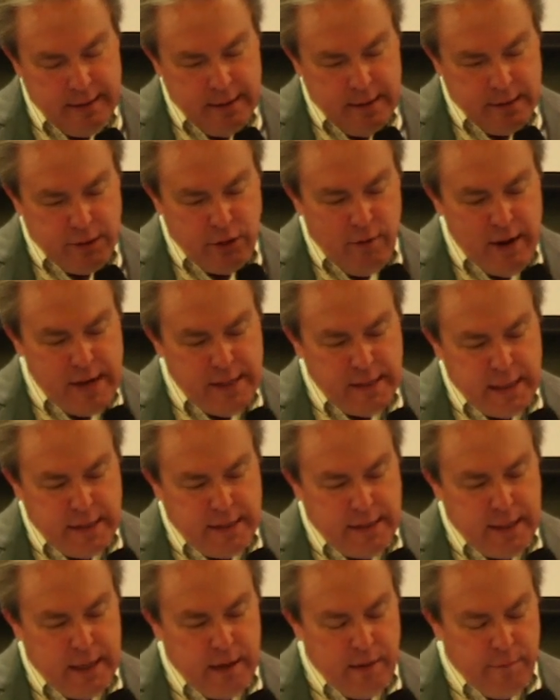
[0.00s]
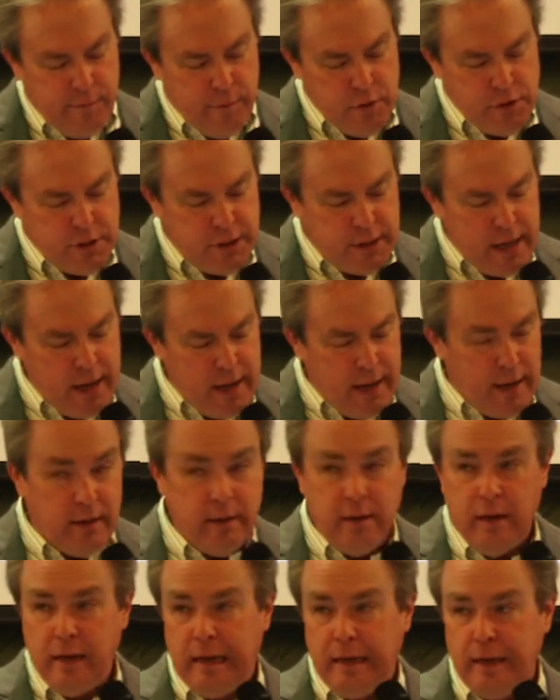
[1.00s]
And so, as I said in verse
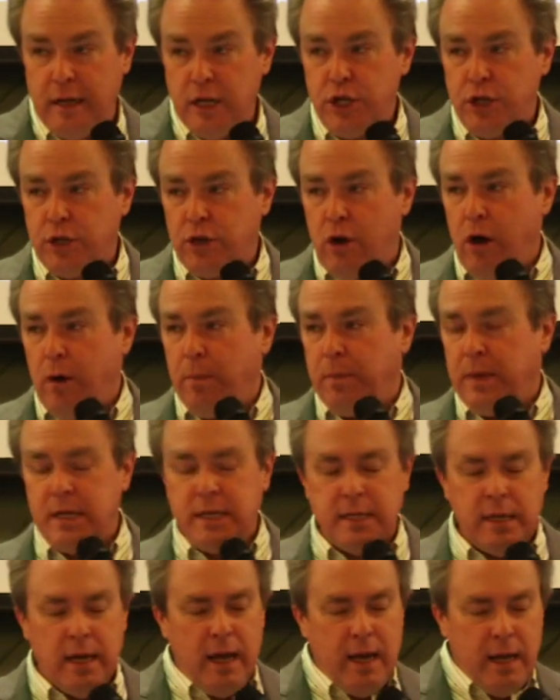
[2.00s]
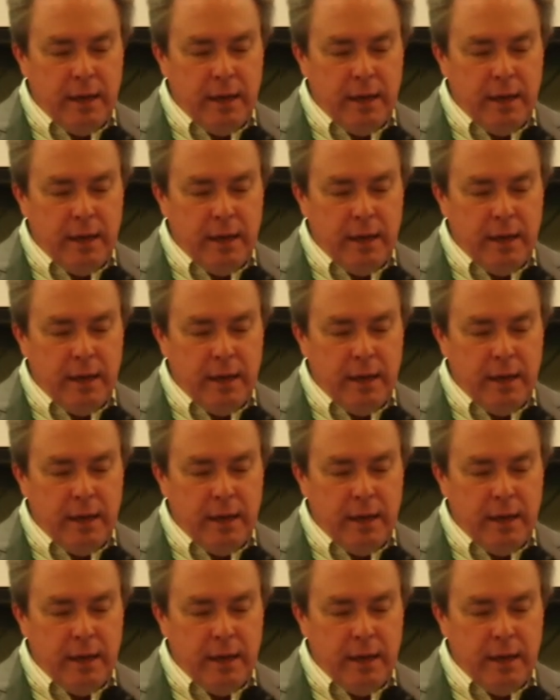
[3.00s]
10 in this psalm, this,